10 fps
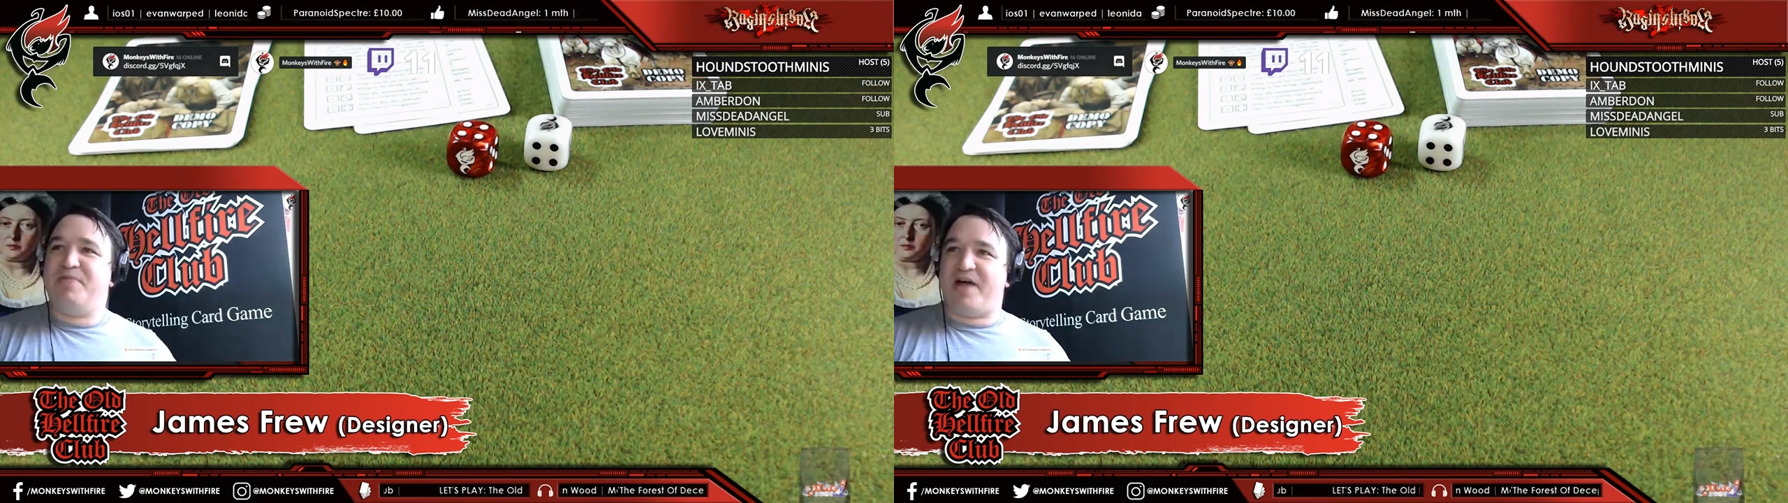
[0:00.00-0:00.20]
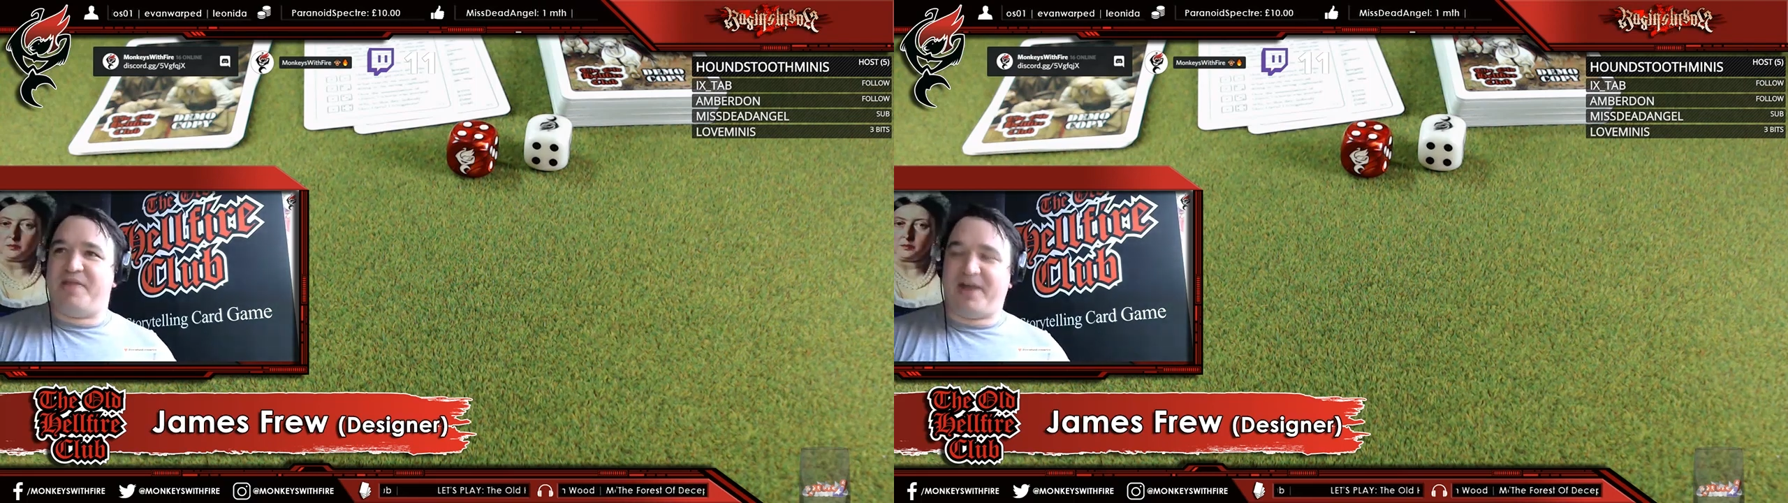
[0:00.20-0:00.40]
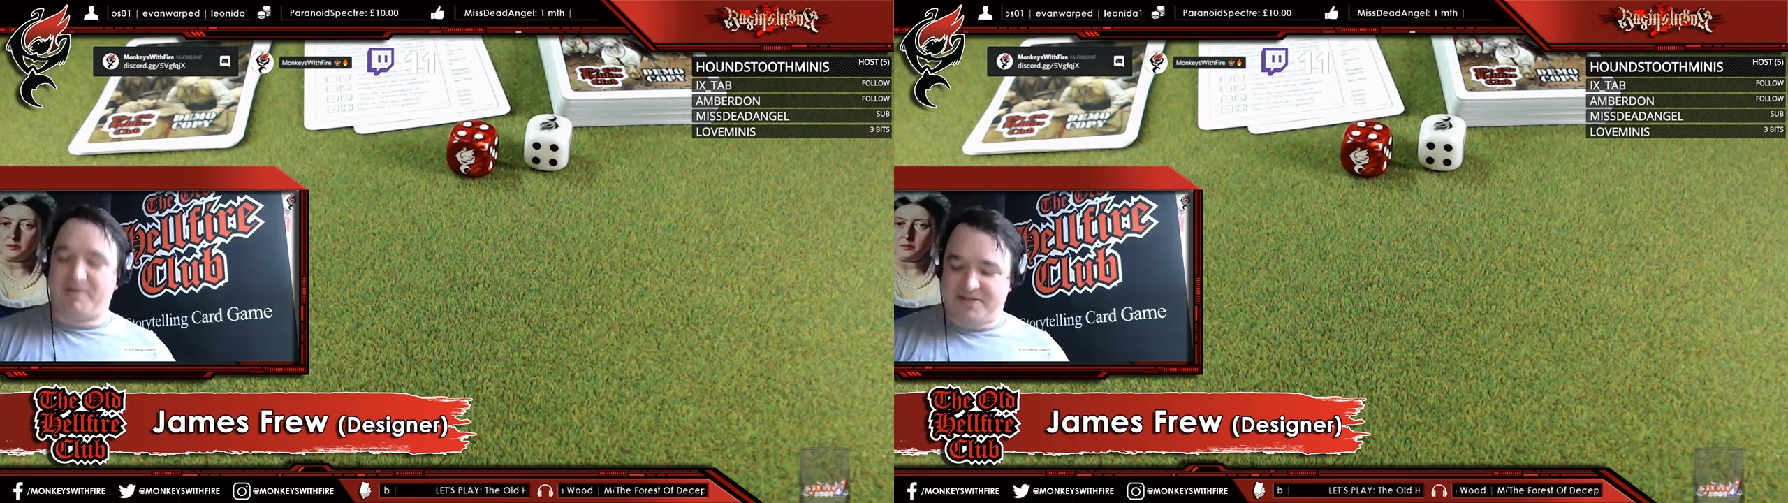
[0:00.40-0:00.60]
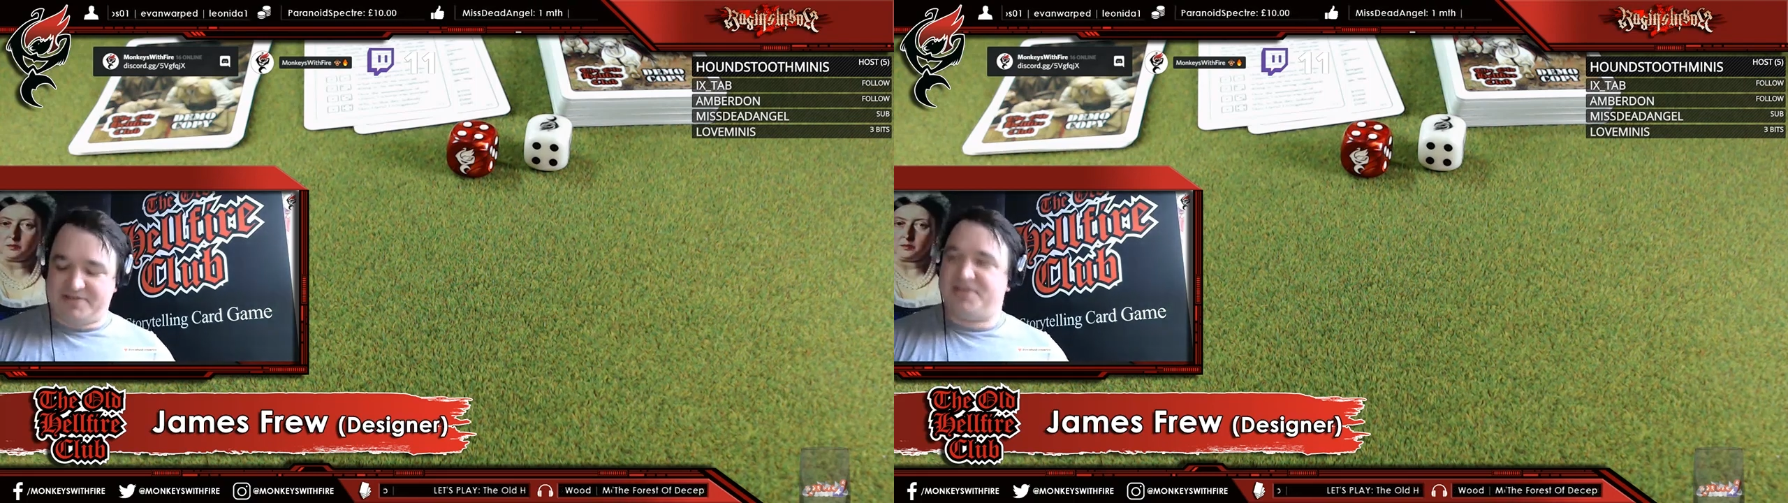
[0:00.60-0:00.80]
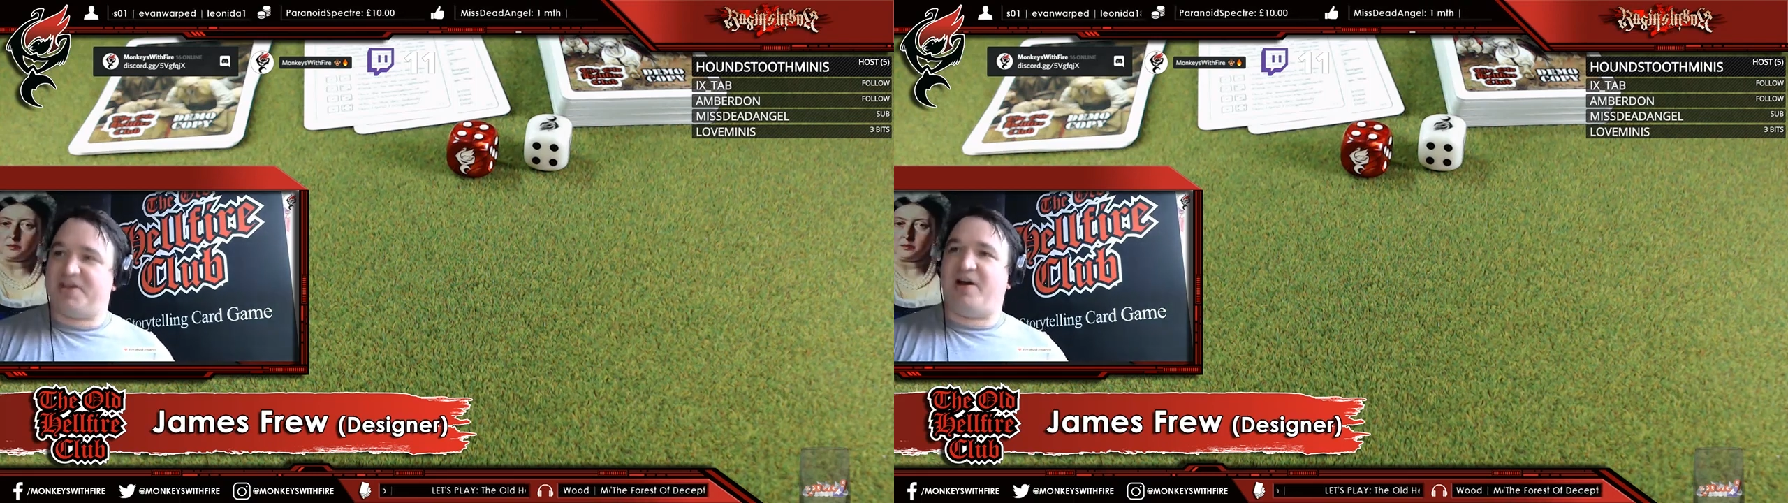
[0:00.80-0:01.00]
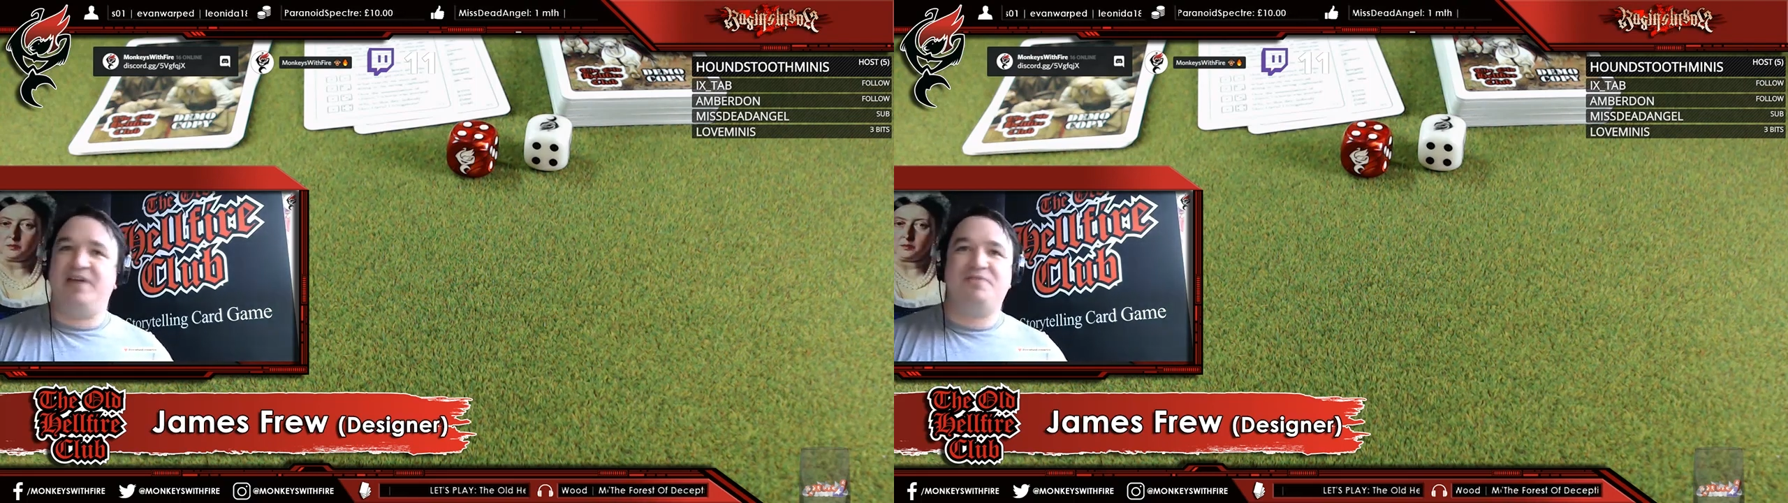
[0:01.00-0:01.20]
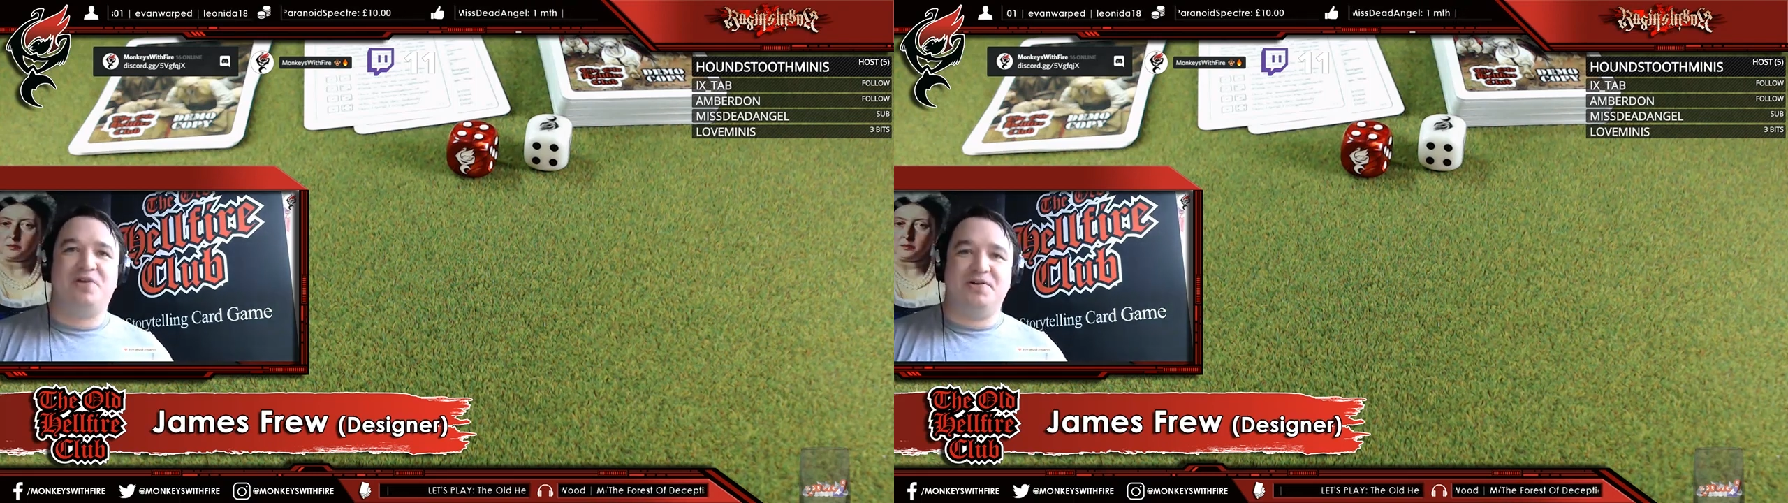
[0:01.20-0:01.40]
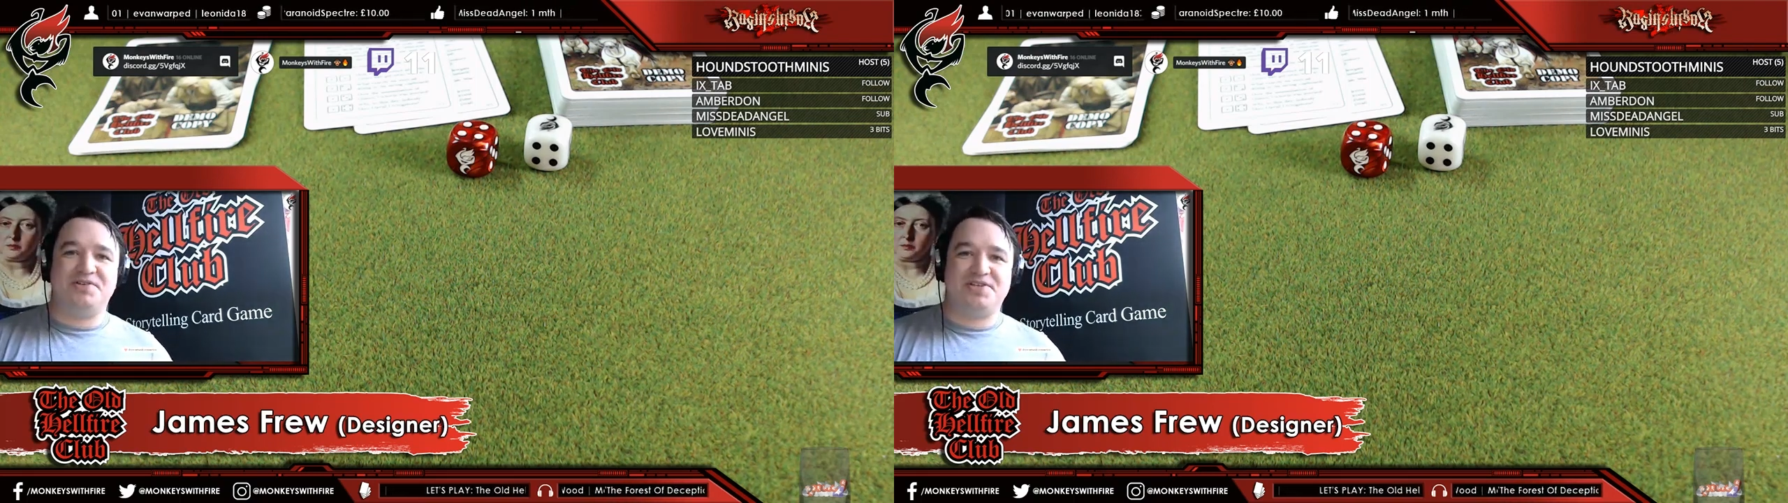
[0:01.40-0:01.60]
that means that
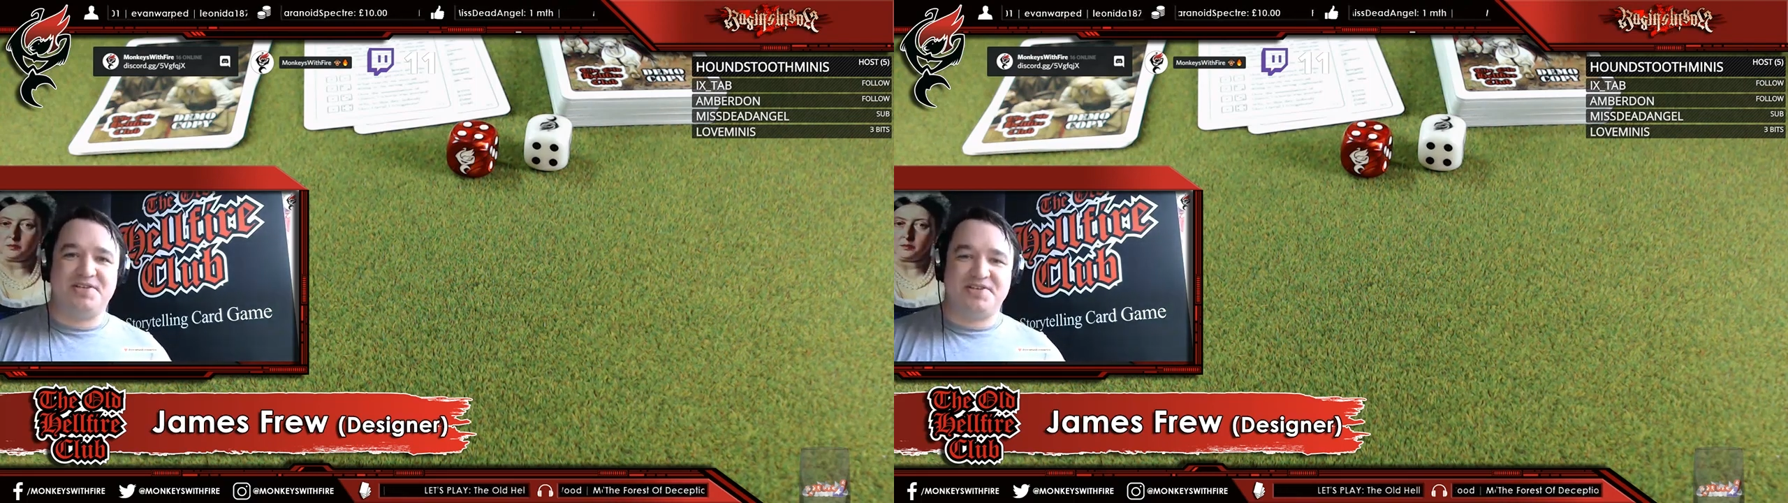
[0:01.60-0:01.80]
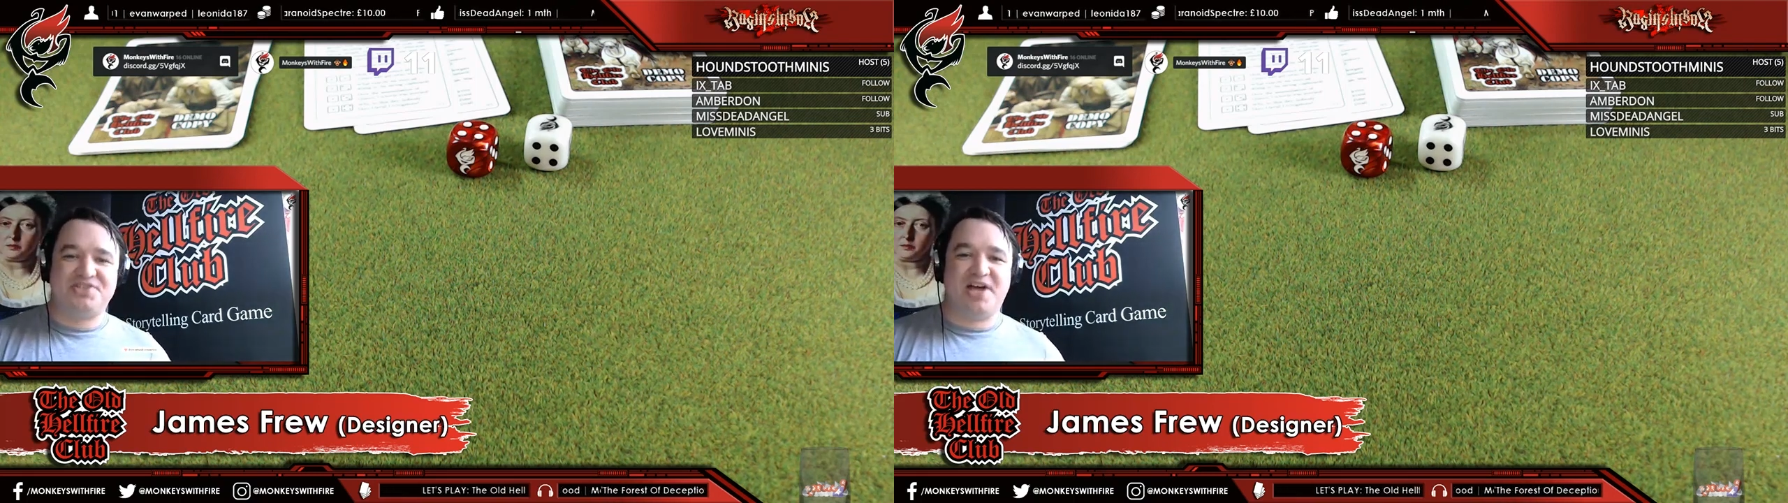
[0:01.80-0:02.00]
I have got